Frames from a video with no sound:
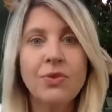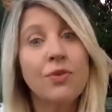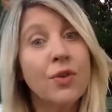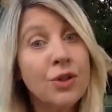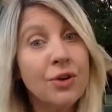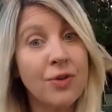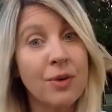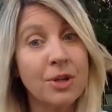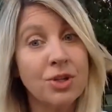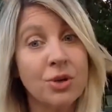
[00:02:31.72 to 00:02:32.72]
further
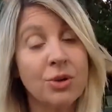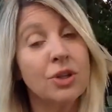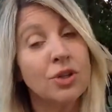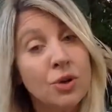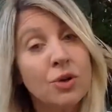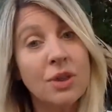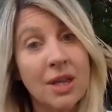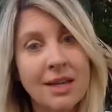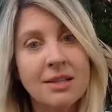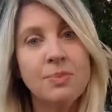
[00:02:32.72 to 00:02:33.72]
from the truth. The truth
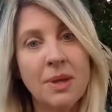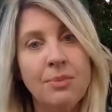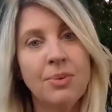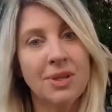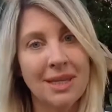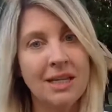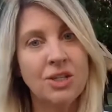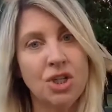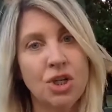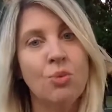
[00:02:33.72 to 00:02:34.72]
is people
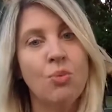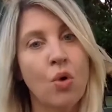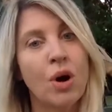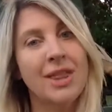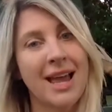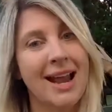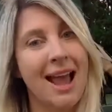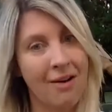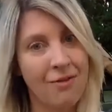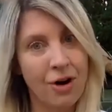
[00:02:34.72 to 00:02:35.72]
need you more than
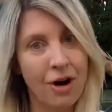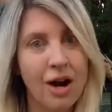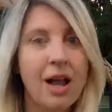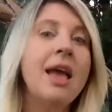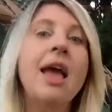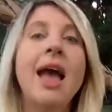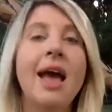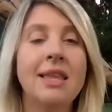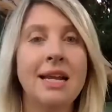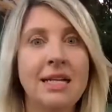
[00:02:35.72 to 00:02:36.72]
ever,
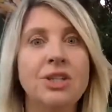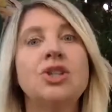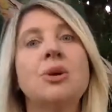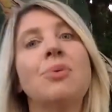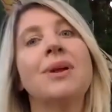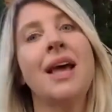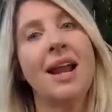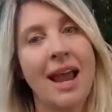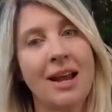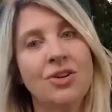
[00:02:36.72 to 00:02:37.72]
and they need you to bring that
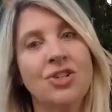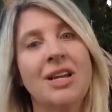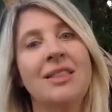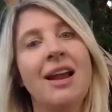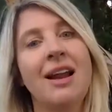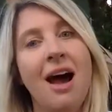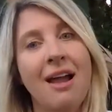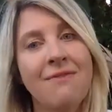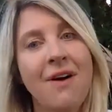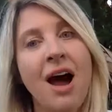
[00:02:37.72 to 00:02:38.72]
energy and that high
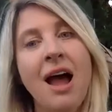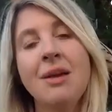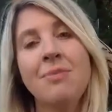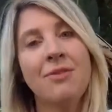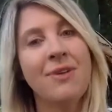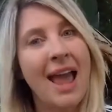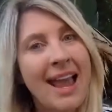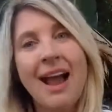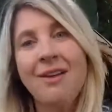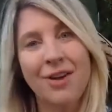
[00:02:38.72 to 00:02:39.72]
vibe of,
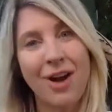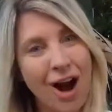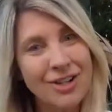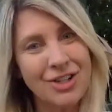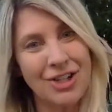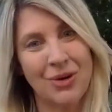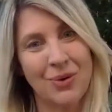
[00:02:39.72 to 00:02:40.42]
hey, I've got you.